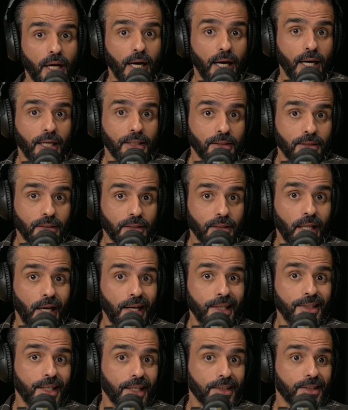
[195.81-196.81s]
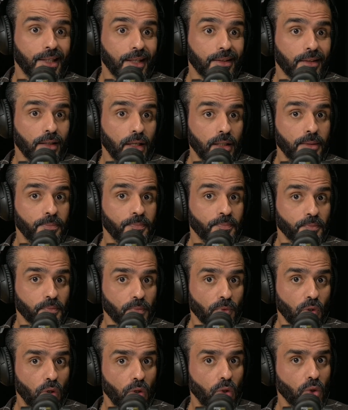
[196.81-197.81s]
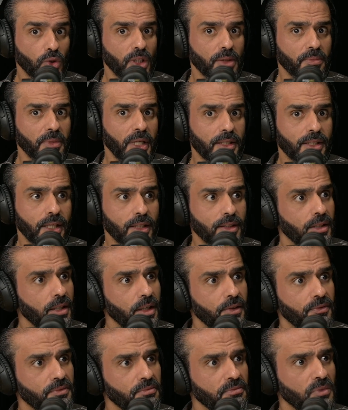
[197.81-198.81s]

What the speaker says: And the lady at that time looked at me and said, Seif,